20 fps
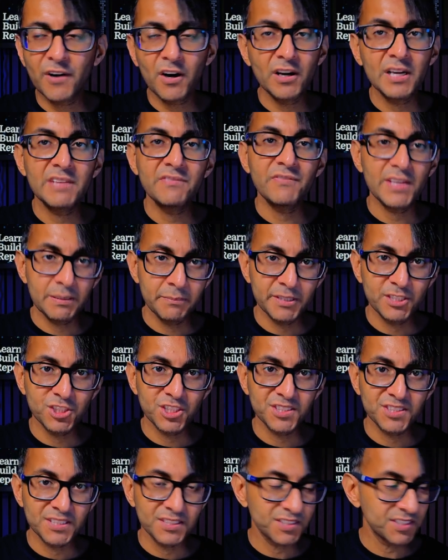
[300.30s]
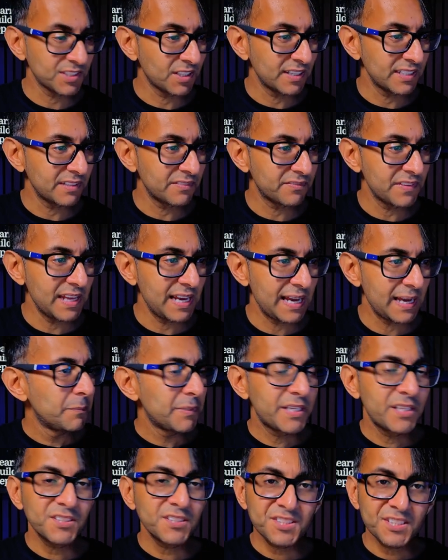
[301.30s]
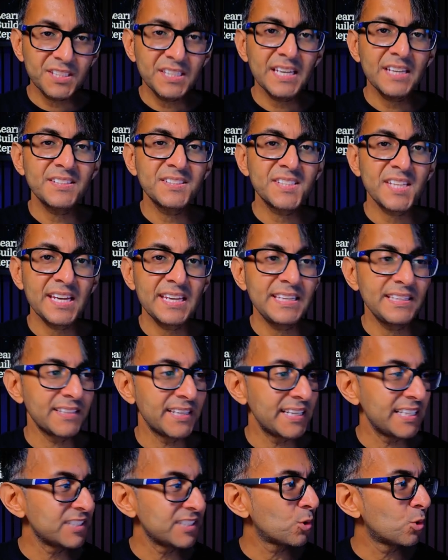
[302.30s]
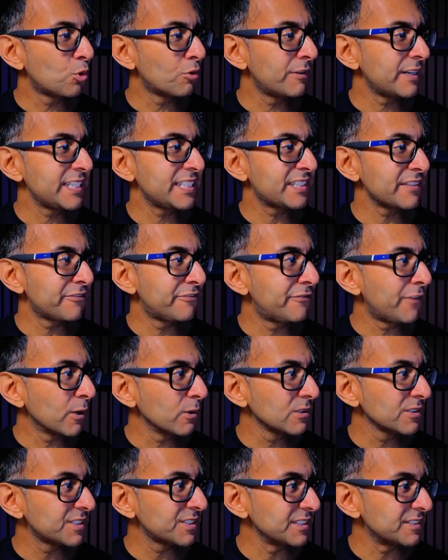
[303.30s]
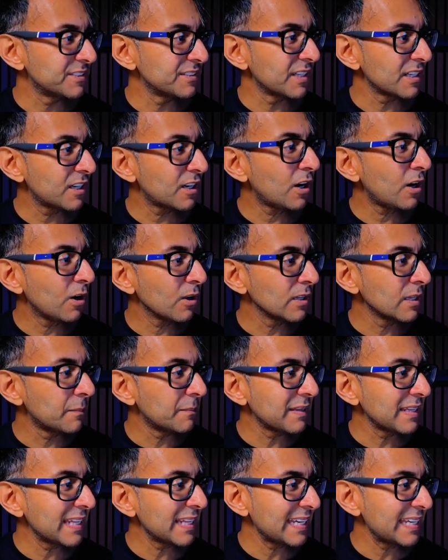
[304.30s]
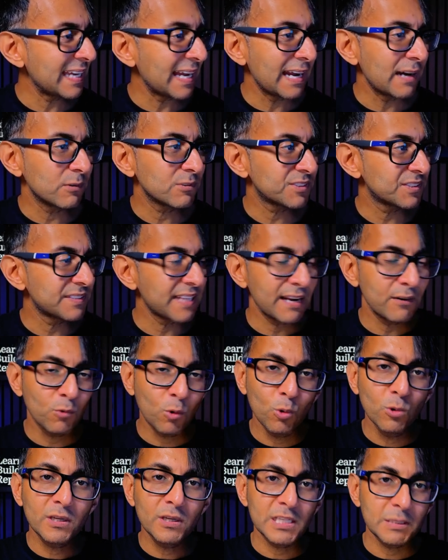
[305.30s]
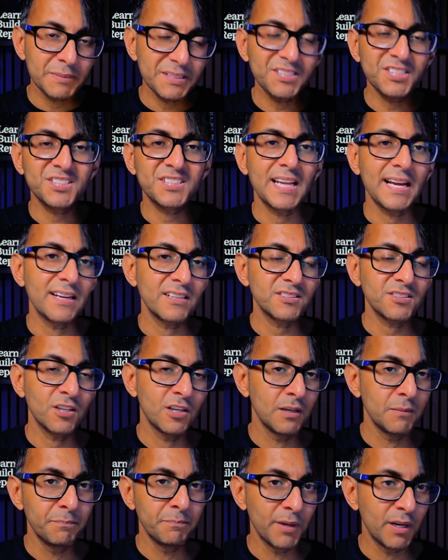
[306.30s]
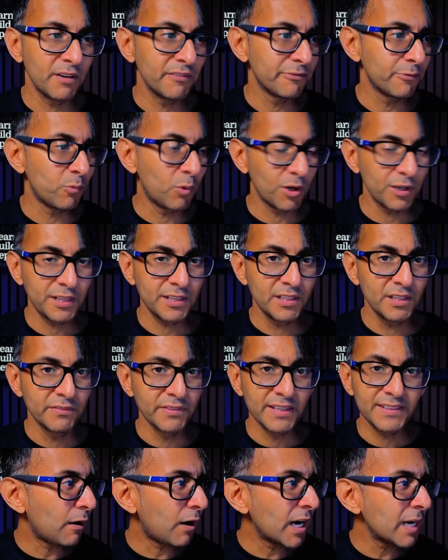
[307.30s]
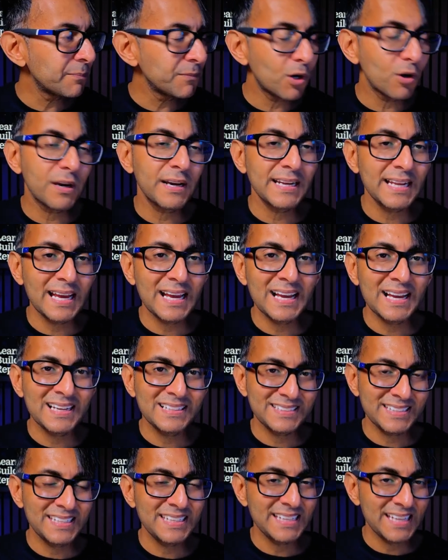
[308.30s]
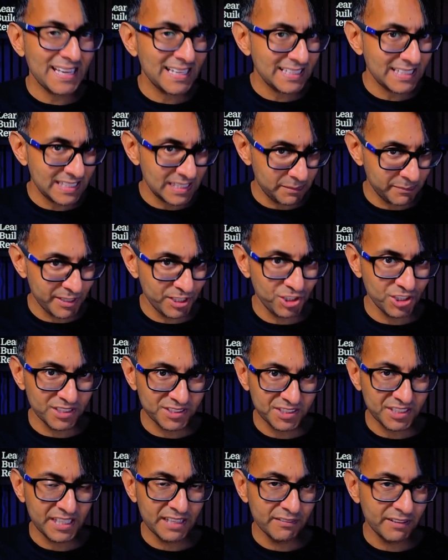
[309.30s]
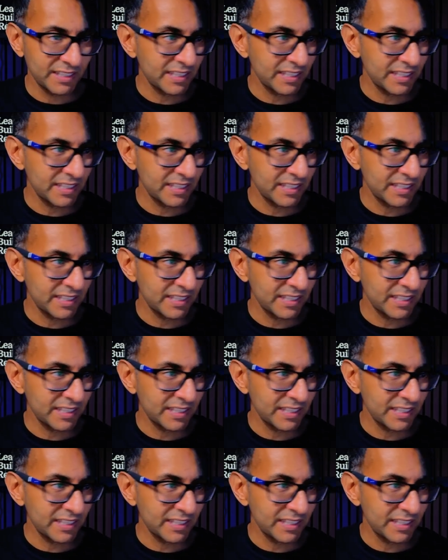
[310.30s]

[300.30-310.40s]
5 images inside of there. Because the container is already defaulted to the column layout, they're all going to be stacked above one another. I'm not going to add in any images here,